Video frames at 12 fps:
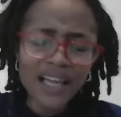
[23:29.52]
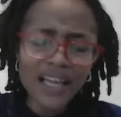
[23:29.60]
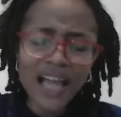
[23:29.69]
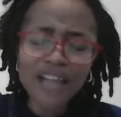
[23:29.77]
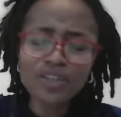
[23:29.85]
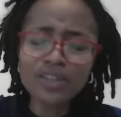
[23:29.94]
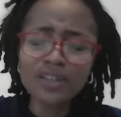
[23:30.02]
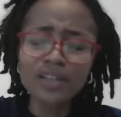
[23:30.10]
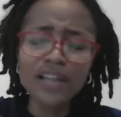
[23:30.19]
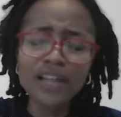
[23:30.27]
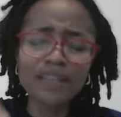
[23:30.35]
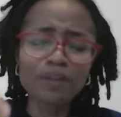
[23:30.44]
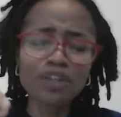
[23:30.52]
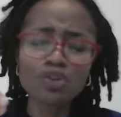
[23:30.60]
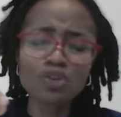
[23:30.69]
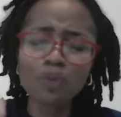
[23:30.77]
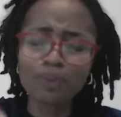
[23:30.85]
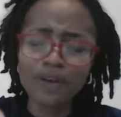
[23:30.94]
I just let's begin
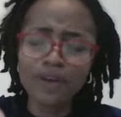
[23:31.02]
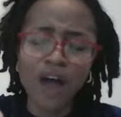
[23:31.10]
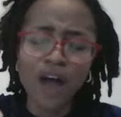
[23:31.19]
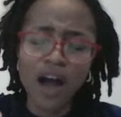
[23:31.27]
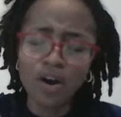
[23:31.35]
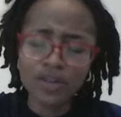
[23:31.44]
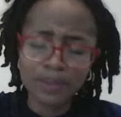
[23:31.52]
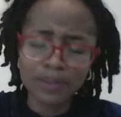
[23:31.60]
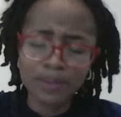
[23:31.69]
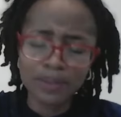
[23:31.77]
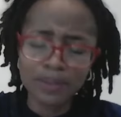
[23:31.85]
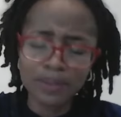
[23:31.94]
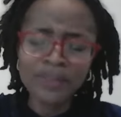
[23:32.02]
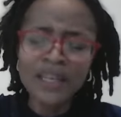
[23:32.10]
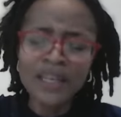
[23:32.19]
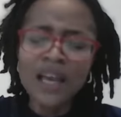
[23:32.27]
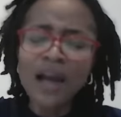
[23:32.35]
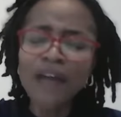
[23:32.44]
to pray for our husband.
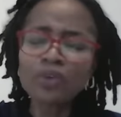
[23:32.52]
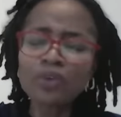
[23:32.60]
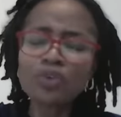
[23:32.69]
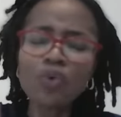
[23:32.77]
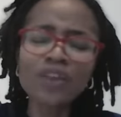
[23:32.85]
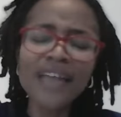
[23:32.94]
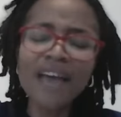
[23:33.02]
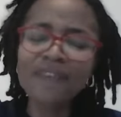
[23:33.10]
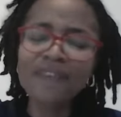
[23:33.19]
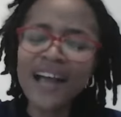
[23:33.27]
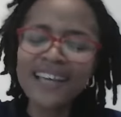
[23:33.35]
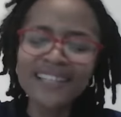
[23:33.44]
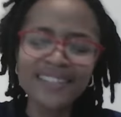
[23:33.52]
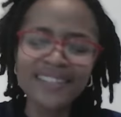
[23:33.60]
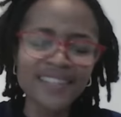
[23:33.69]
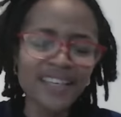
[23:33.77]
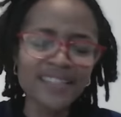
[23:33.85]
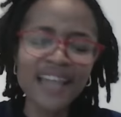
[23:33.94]
I don't know whatever it
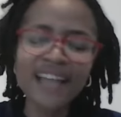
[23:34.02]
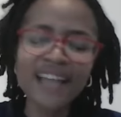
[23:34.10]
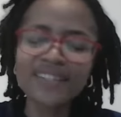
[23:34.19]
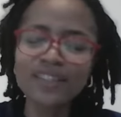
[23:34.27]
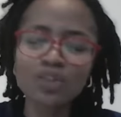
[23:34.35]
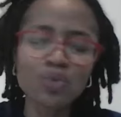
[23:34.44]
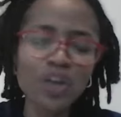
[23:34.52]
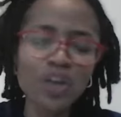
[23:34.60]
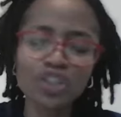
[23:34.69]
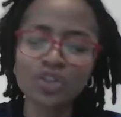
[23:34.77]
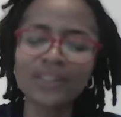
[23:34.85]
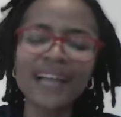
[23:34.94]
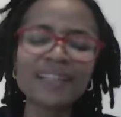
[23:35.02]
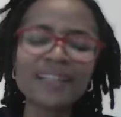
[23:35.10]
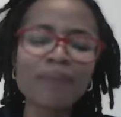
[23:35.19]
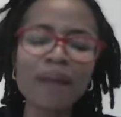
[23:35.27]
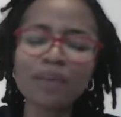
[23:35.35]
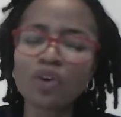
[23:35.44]
is, that situation that they
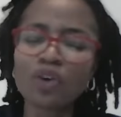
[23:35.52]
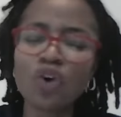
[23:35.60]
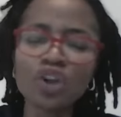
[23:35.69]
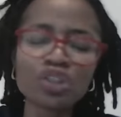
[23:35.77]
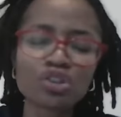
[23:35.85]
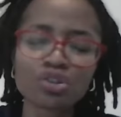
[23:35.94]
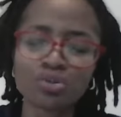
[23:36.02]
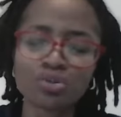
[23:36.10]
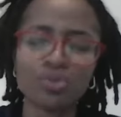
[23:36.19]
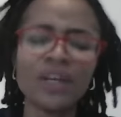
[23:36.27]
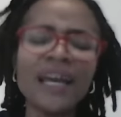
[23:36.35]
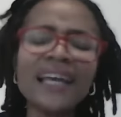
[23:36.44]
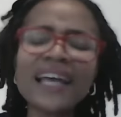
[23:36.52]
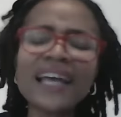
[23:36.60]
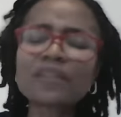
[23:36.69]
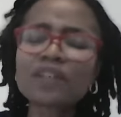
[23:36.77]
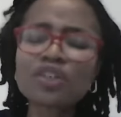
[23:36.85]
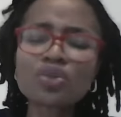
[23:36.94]
might be going through.
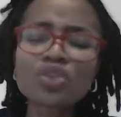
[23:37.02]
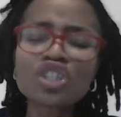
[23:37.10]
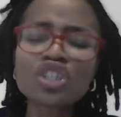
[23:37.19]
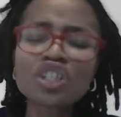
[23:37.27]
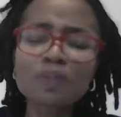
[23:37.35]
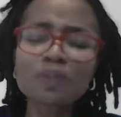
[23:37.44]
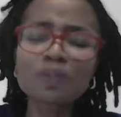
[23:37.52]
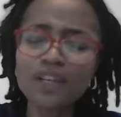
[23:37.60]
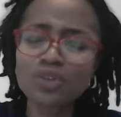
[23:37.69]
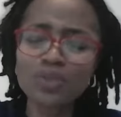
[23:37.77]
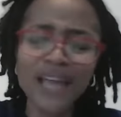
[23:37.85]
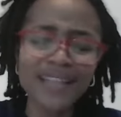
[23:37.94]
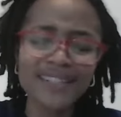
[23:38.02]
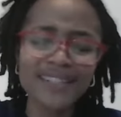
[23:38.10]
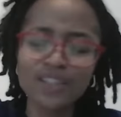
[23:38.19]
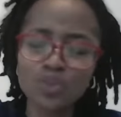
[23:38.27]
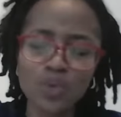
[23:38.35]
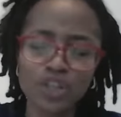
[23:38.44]
Let's begin to speak to that
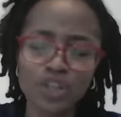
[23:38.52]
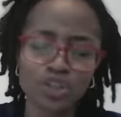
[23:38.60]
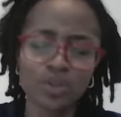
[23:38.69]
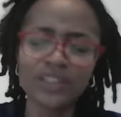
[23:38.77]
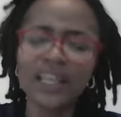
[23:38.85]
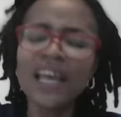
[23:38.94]
situation.